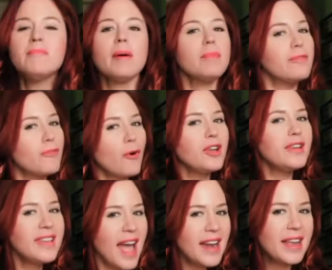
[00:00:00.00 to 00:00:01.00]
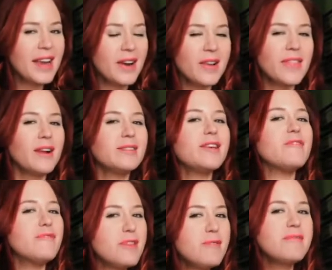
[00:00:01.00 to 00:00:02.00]
But before you get here, there's a
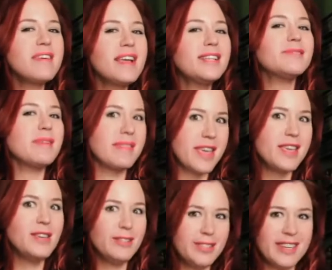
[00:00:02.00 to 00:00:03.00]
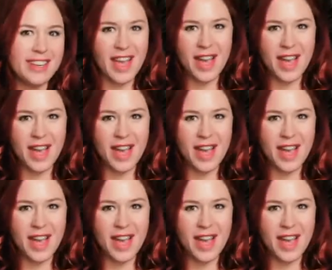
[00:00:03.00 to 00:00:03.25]
few things we think you should